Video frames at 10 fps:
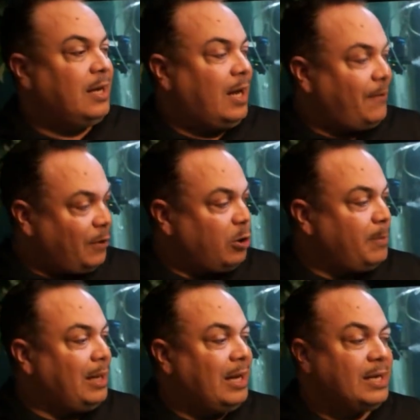I've learned
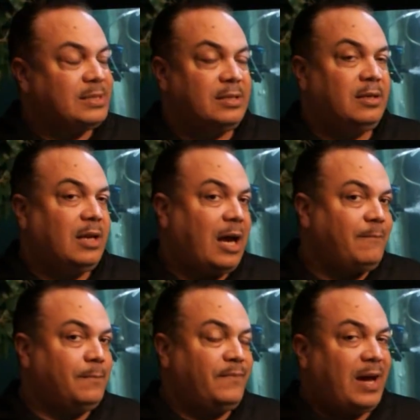my lesson. I've
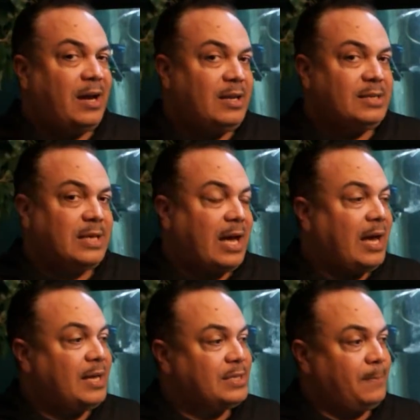provided these
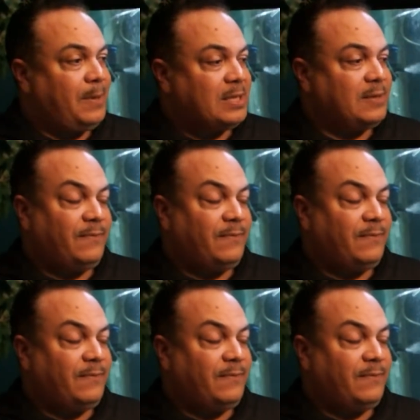guys the best